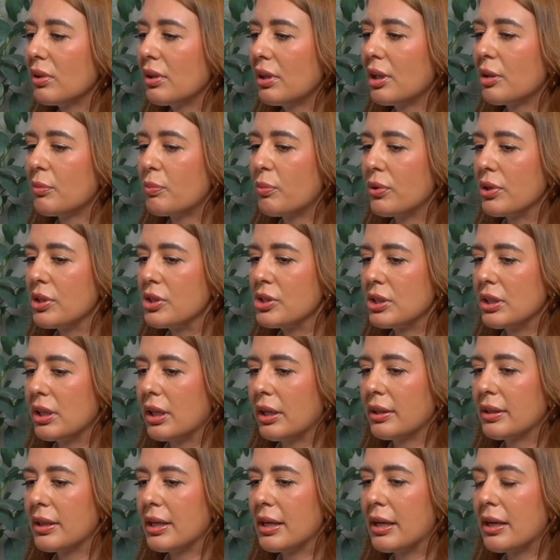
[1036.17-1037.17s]

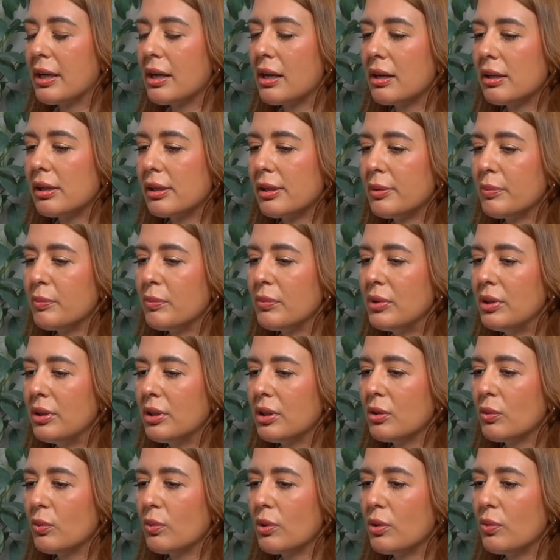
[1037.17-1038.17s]
appreciate that.
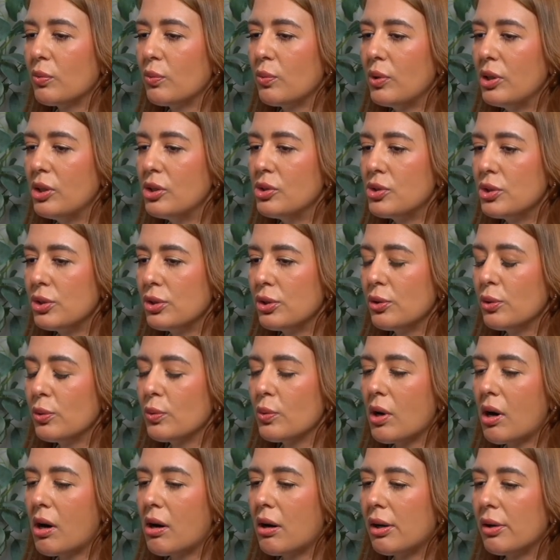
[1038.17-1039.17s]
When we
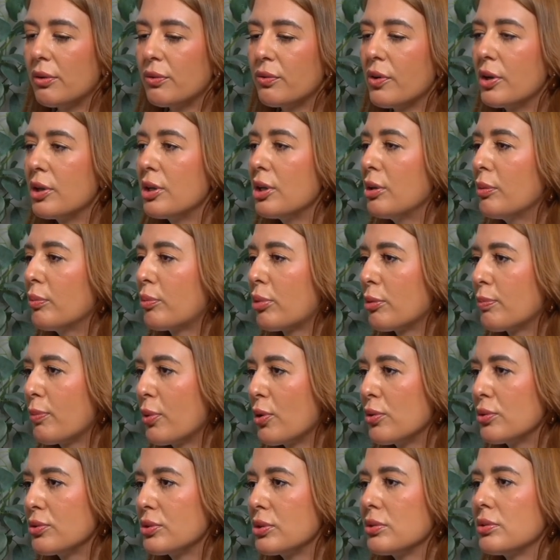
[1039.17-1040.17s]
do our funding
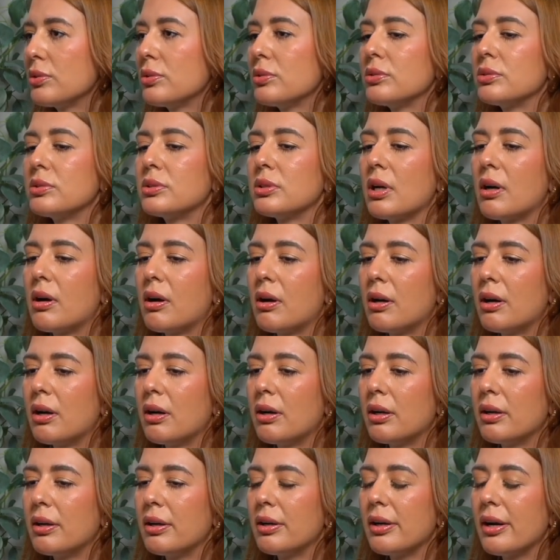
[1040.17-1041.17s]
proposals,
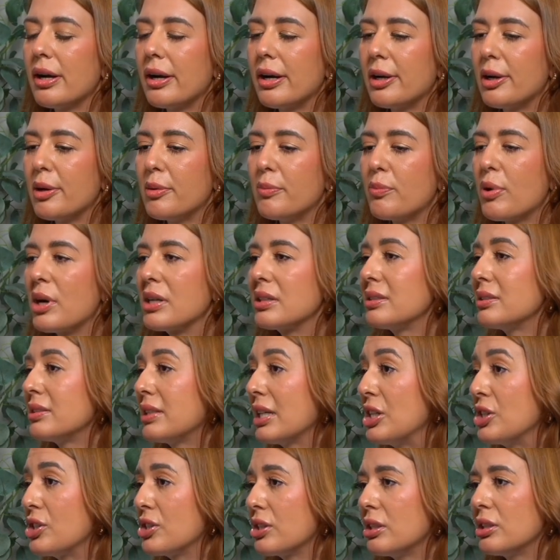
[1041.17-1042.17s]
our
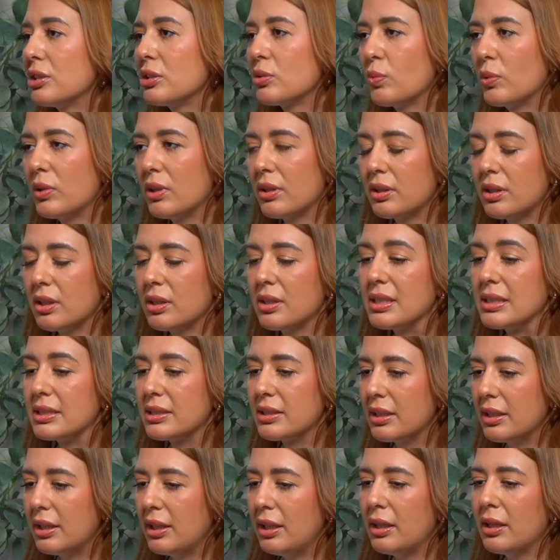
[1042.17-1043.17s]
presentations with the
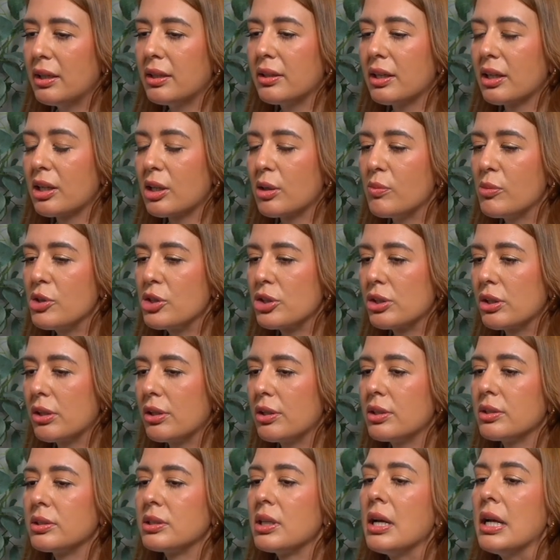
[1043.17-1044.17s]
city and the
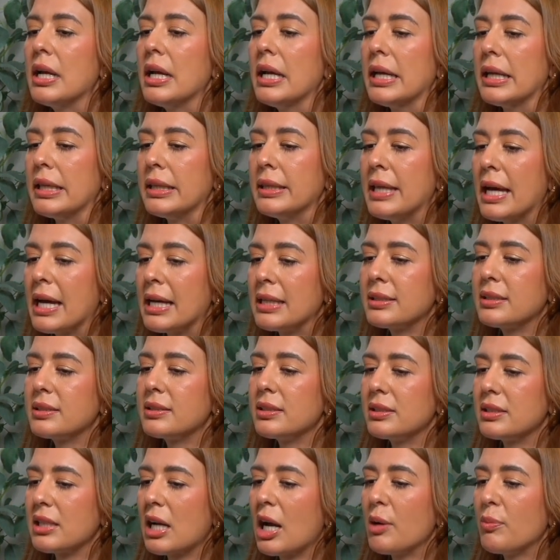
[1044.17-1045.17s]
commissioners, that's
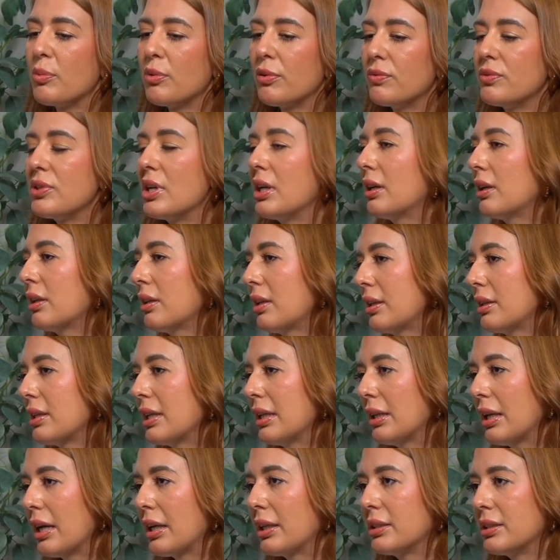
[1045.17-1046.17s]
the type of data that
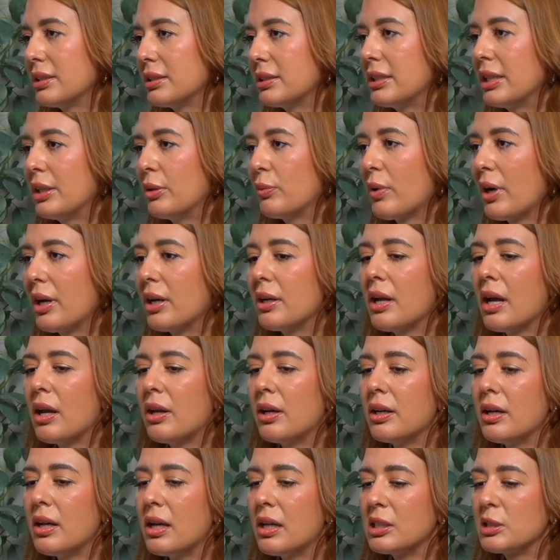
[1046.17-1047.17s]
they like to see, right?
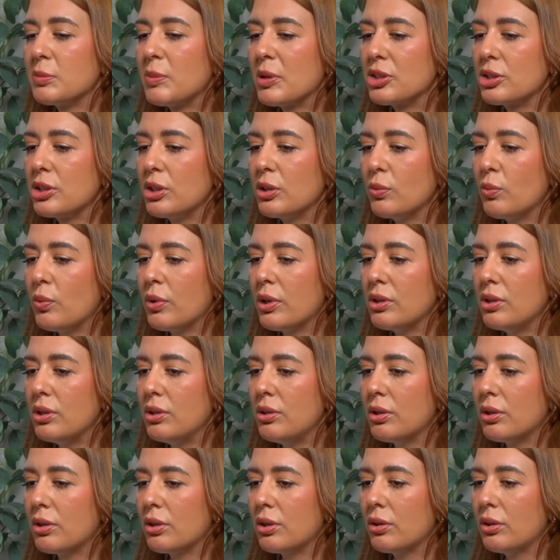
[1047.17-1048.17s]
And especially when
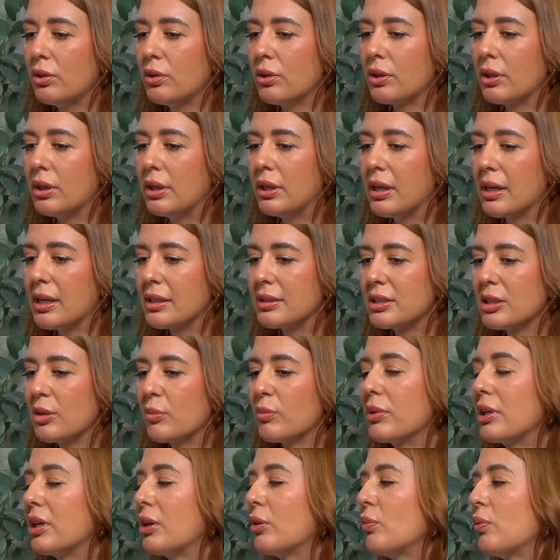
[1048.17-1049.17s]
you're looking at
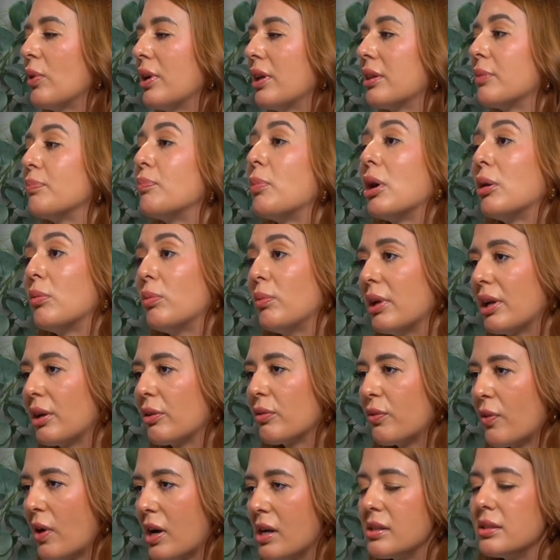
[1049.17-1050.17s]
something with public
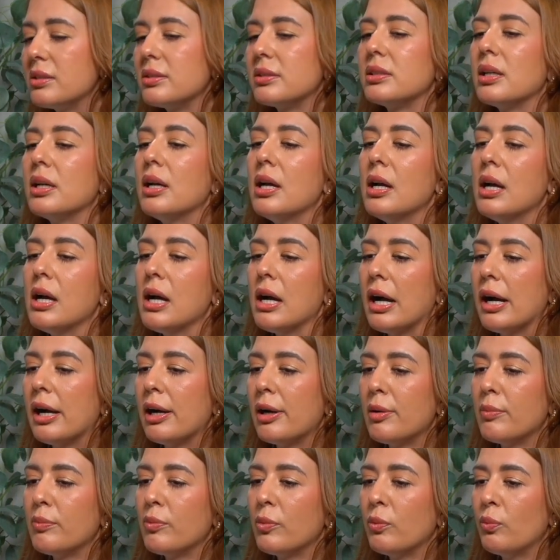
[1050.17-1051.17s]
funds,
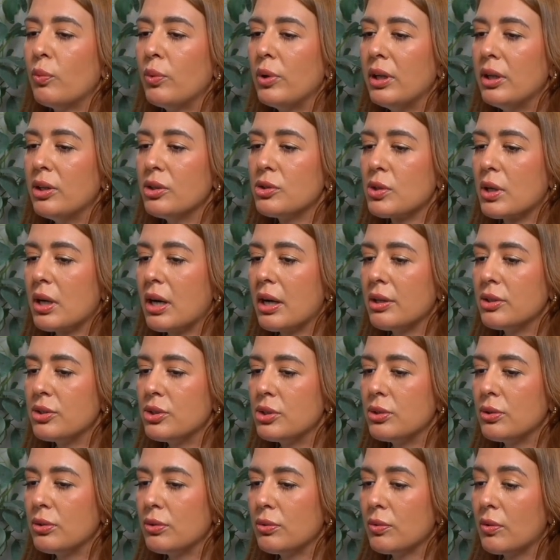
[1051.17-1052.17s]
we try
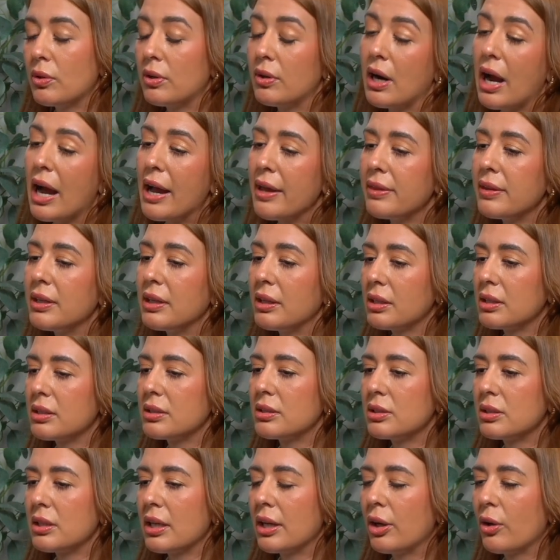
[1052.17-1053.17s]
to, or I think
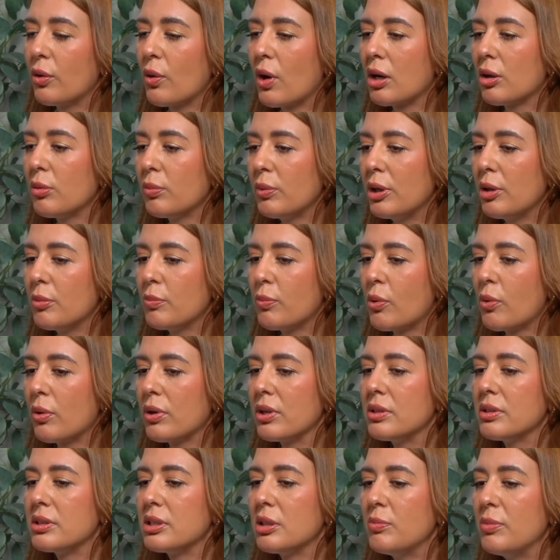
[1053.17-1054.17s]
it's incredibly
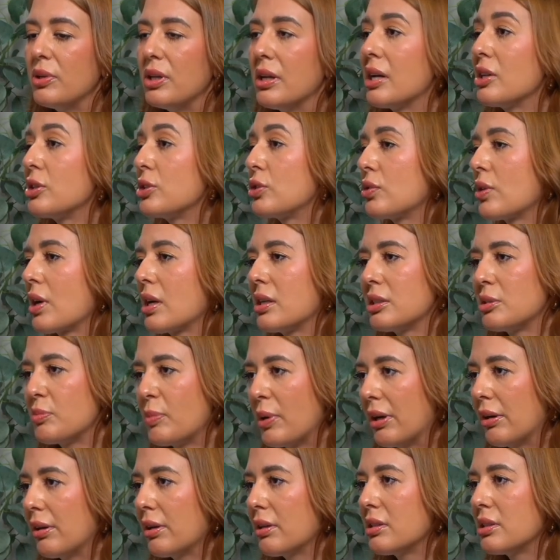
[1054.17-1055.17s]
important to be as
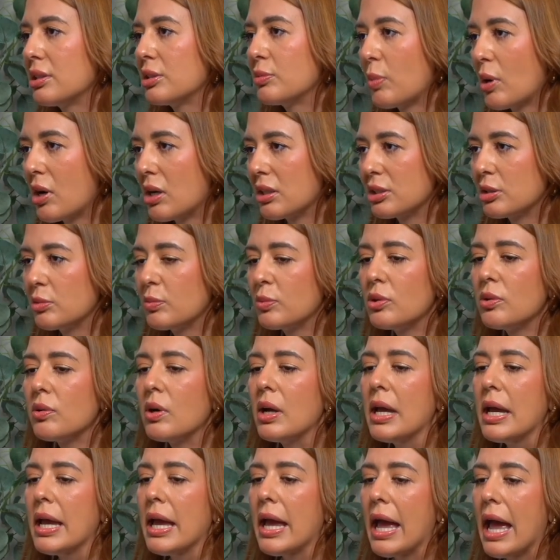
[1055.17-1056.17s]
transparent as possible
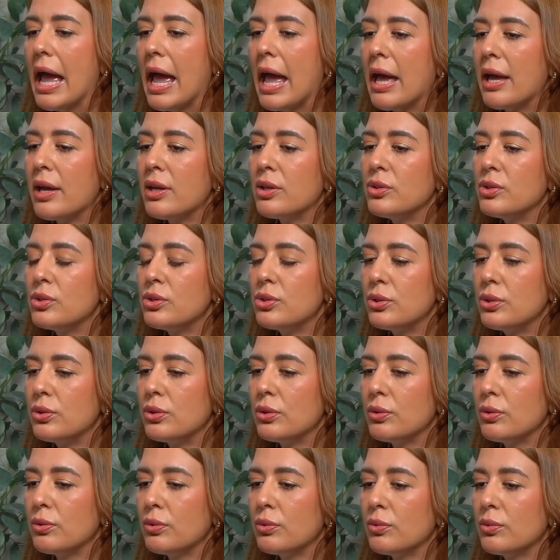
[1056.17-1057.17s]
and
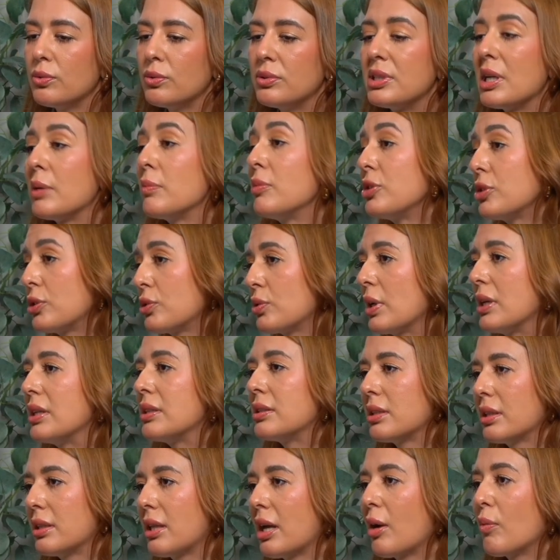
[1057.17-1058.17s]
to demonstrate
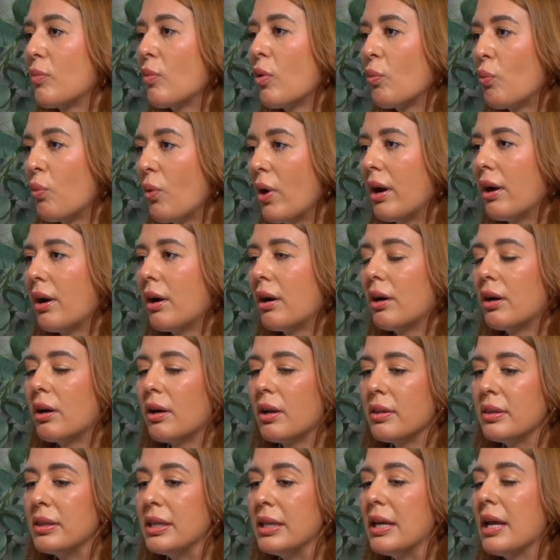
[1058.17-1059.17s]
to them
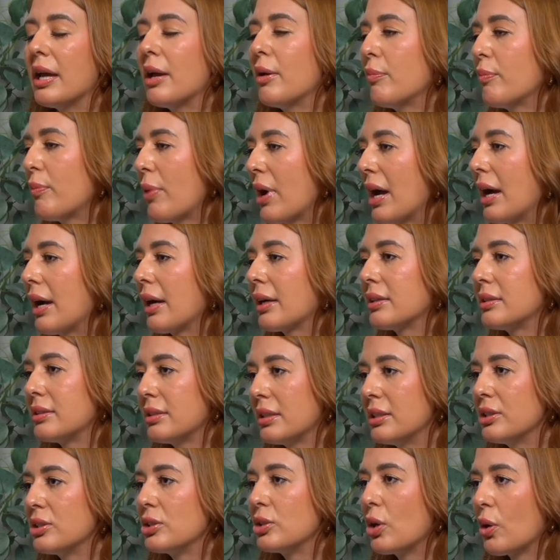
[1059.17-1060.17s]
where the impact
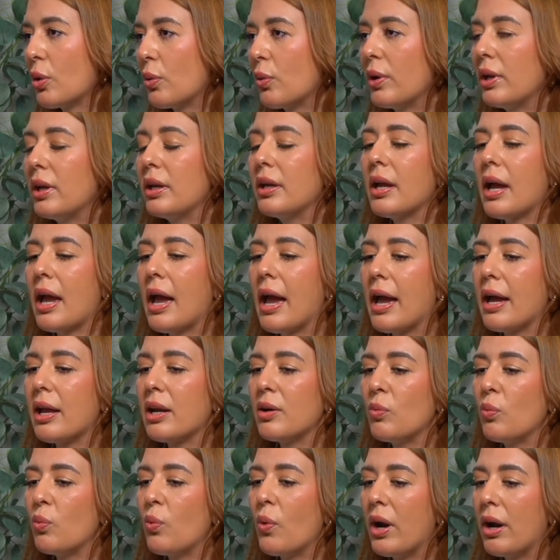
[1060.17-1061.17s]
is going
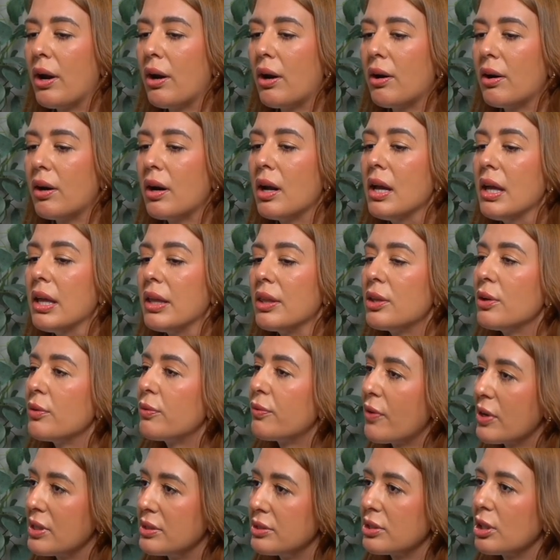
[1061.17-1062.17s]
and where the
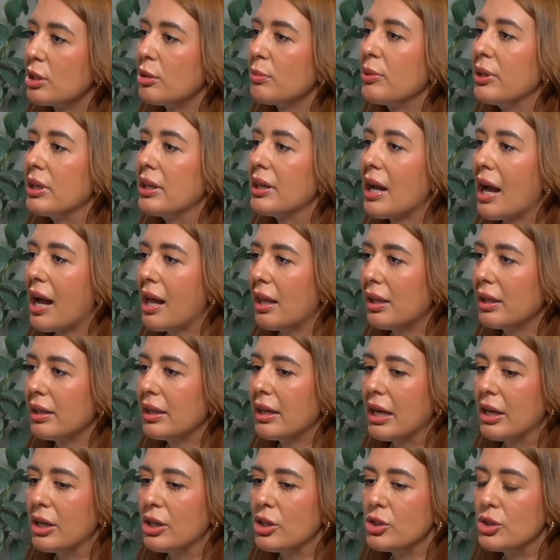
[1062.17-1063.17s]
funds are being
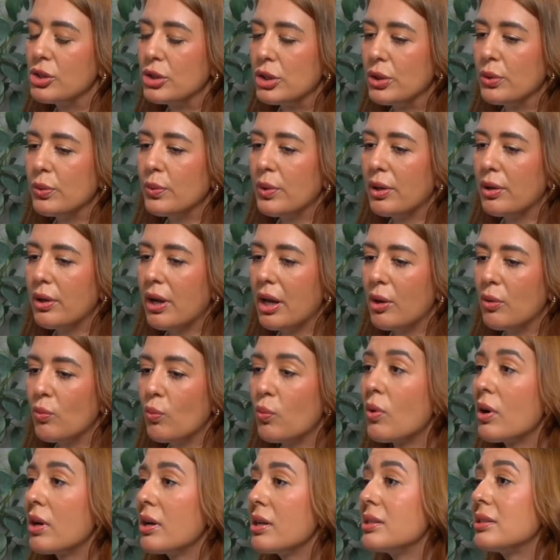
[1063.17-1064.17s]
allocated to
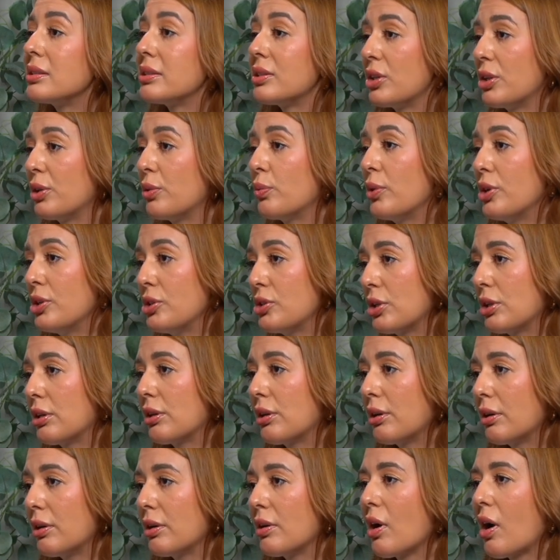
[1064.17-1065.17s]
and what is their
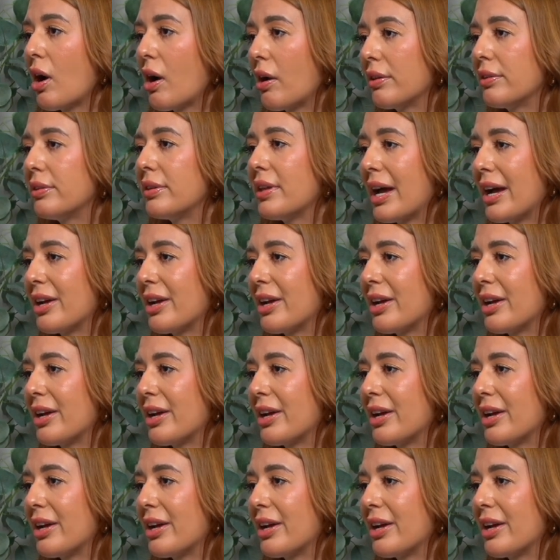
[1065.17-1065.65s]
return on that